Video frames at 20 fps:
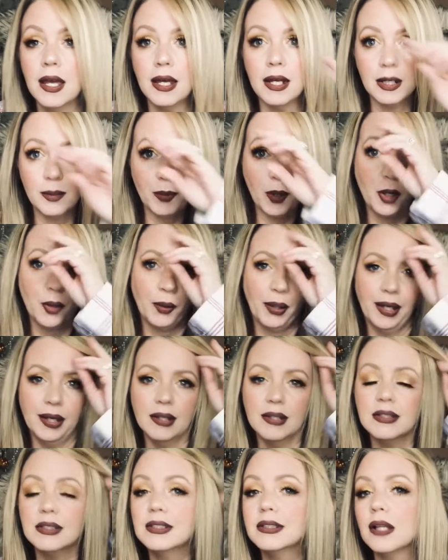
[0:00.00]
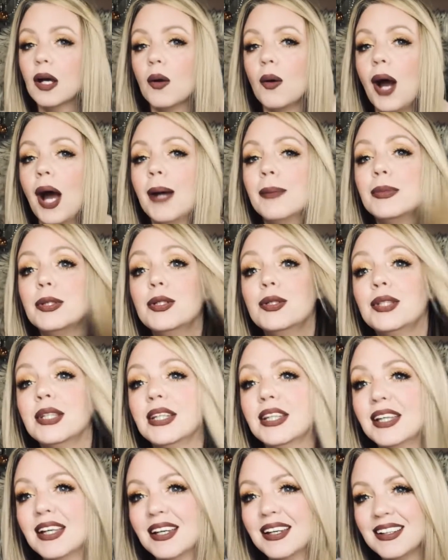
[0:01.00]
and I broke it, so I'm
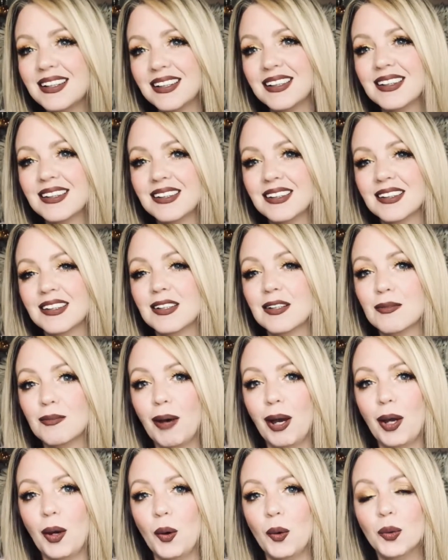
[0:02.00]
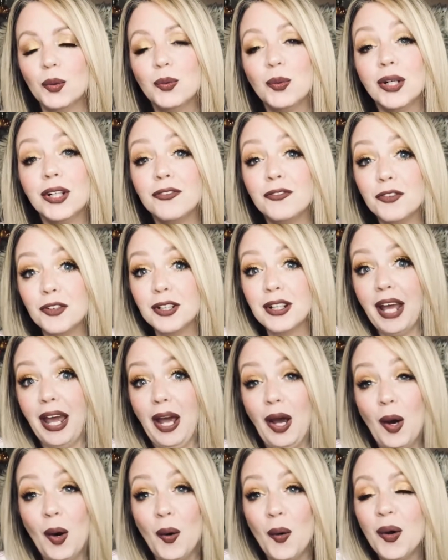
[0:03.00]
using my old one for
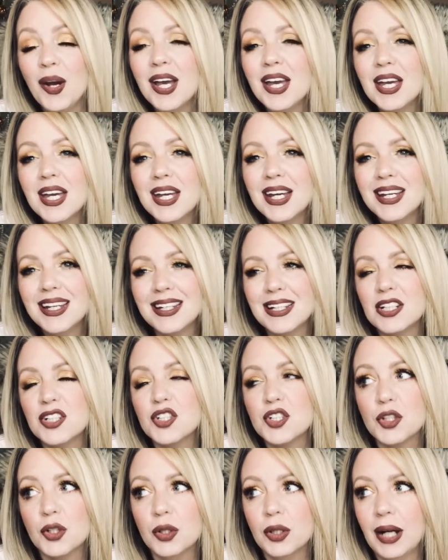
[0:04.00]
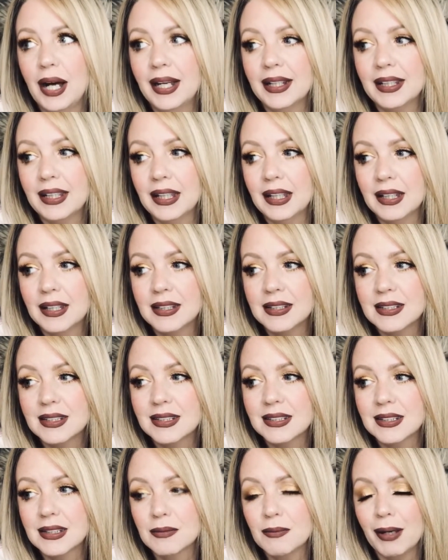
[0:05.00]
now until I get
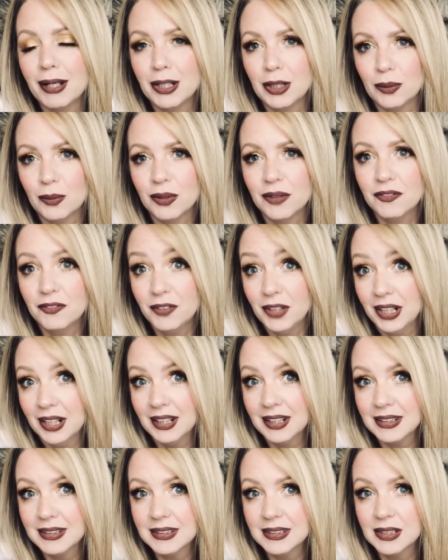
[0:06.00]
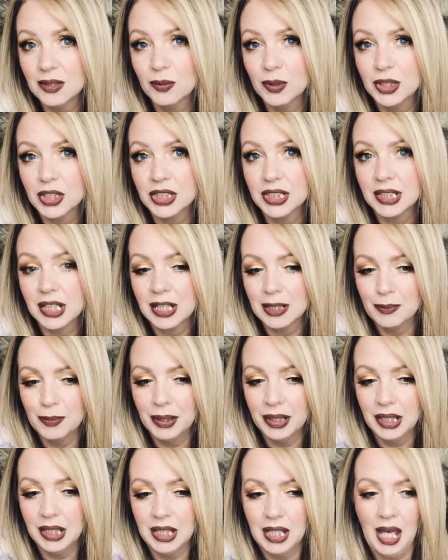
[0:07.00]
my new one fixed, which is gonna
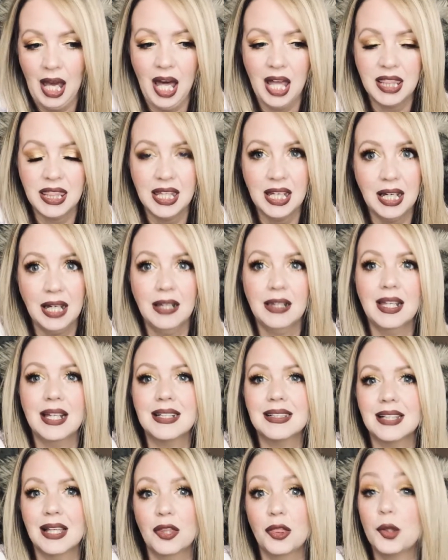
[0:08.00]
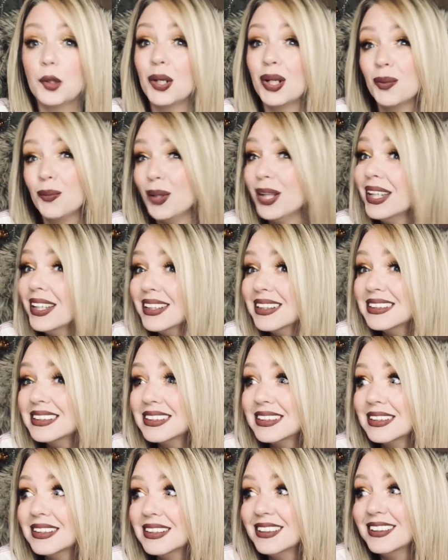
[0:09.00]
be, I think they said 3
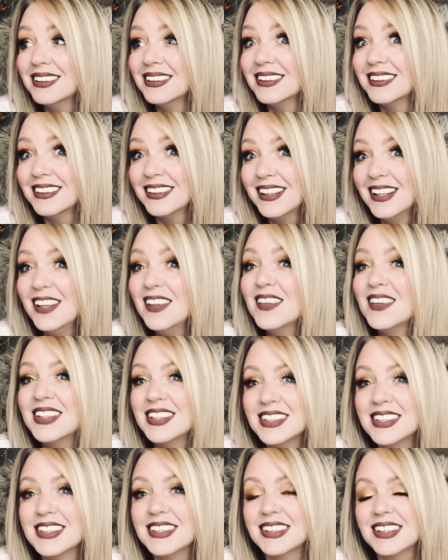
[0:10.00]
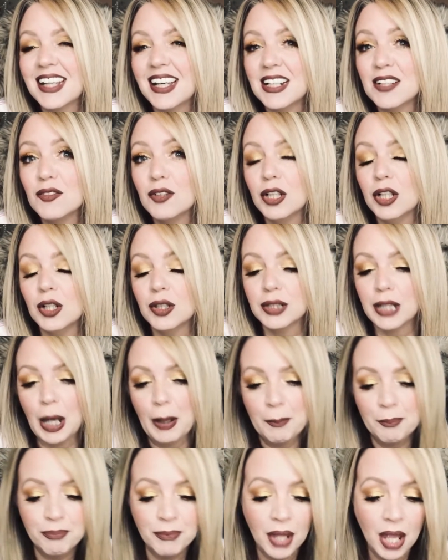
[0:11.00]
weeks which is kind of a long
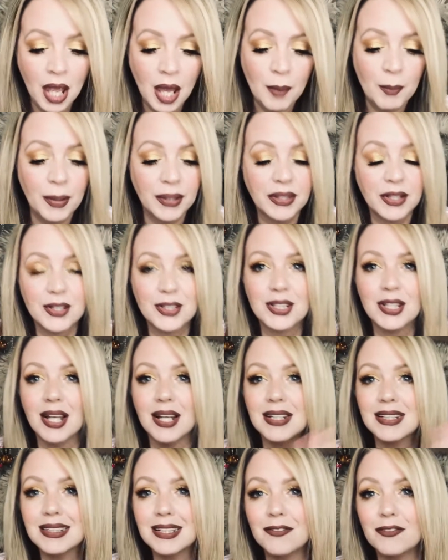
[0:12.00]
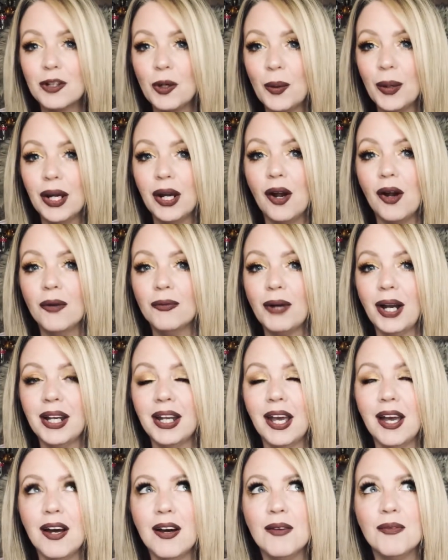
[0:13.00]
time, but there's a lot of stuff going on right
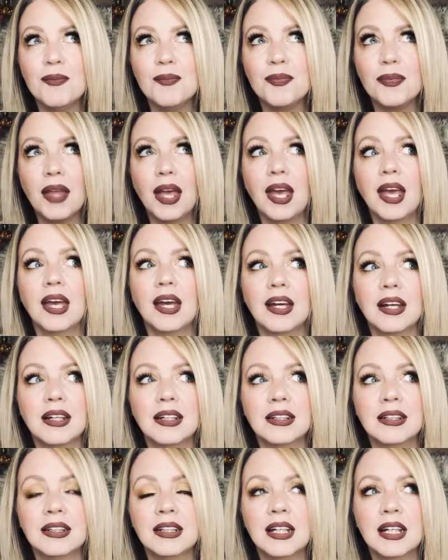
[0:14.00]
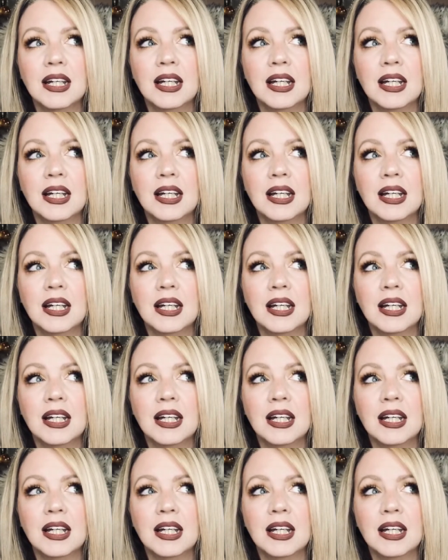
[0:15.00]
now and